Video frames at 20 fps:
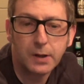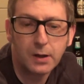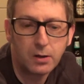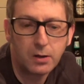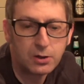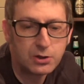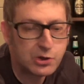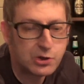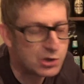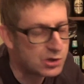I
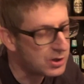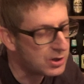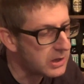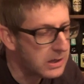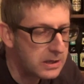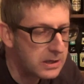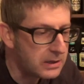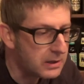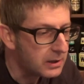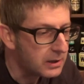can
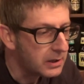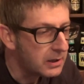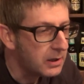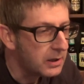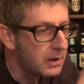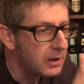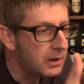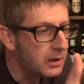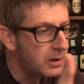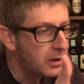see
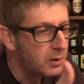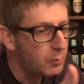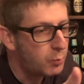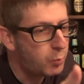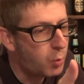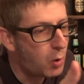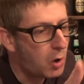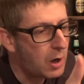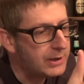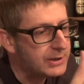
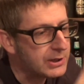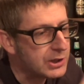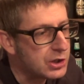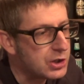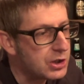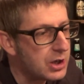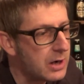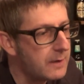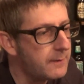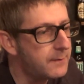why the
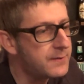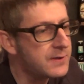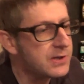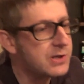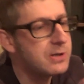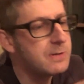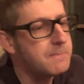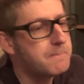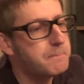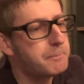
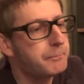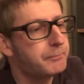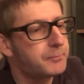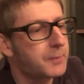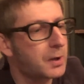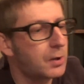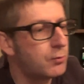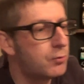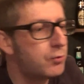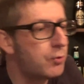chefs
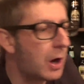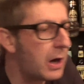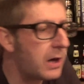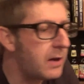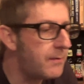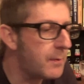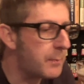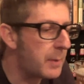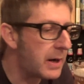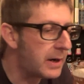
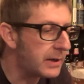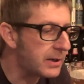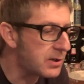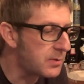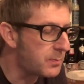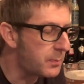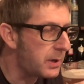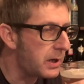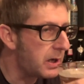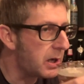rave about this
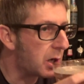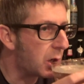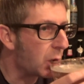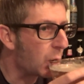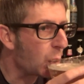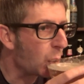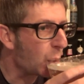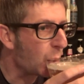beer.